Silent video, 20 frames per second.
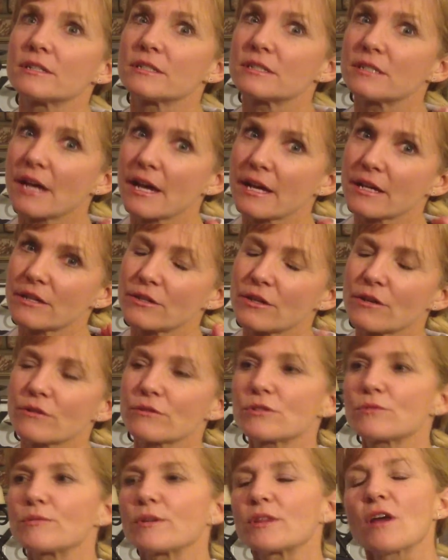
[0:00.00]

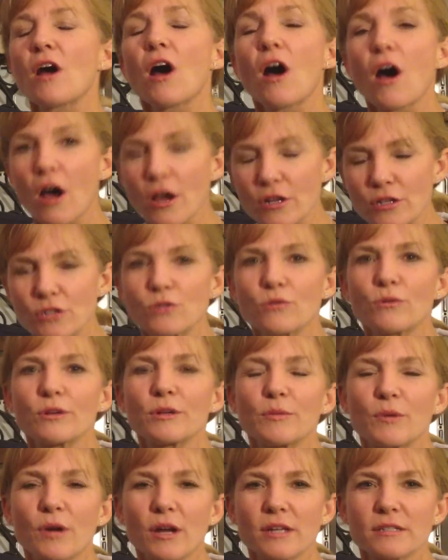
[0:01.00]
diagnosed with
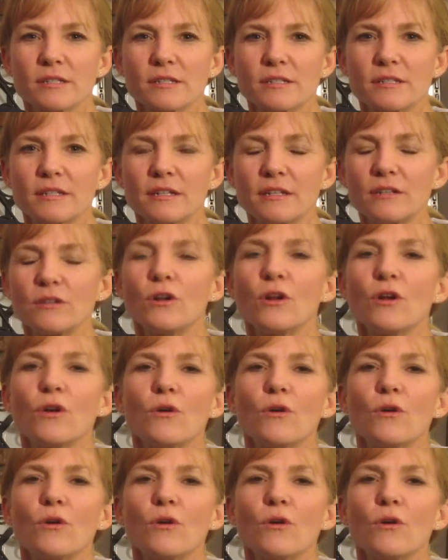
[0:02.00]
auditory processing,